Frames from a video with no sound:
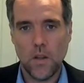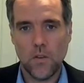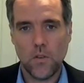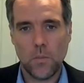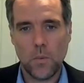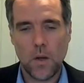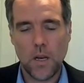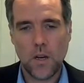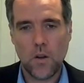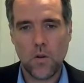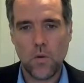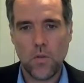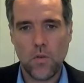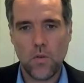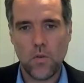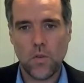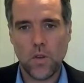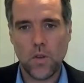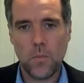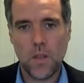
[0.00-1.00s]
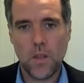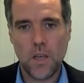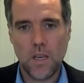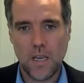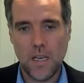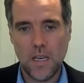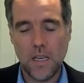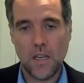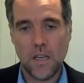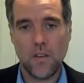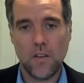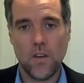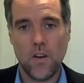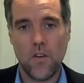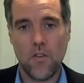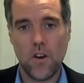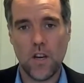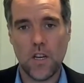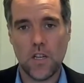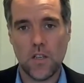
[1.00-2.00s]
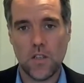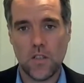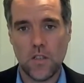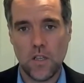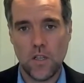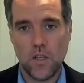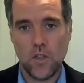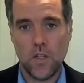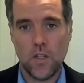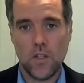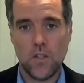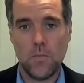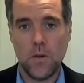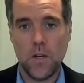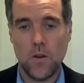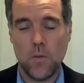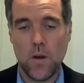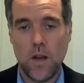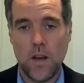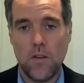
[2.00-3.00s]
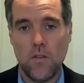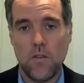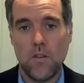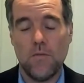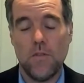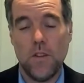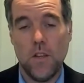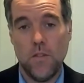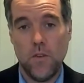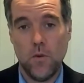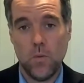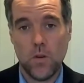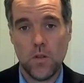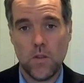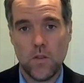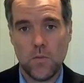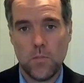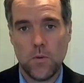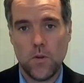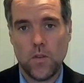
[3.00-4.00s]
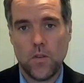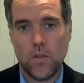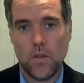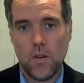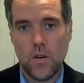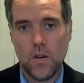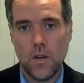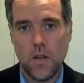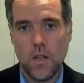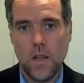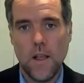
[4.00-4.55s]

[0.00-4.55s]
So I'm going to go through some of the key considerations that you need to be aware of if you want to sponsor.